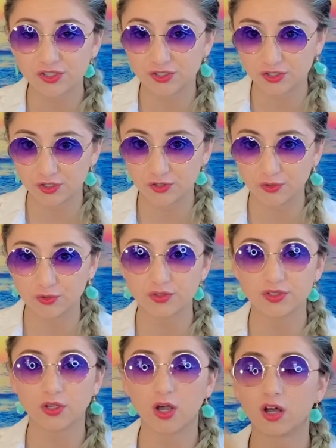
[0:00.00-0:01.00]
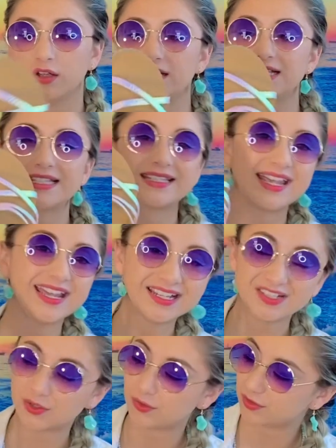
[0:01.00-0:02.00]
shoes called
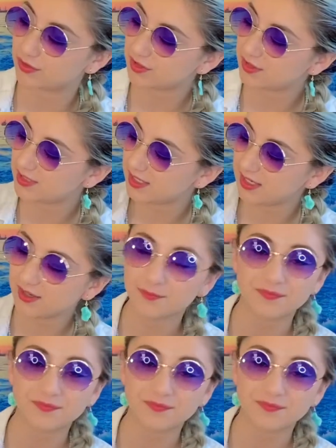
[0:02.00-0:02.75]
sandals, you see?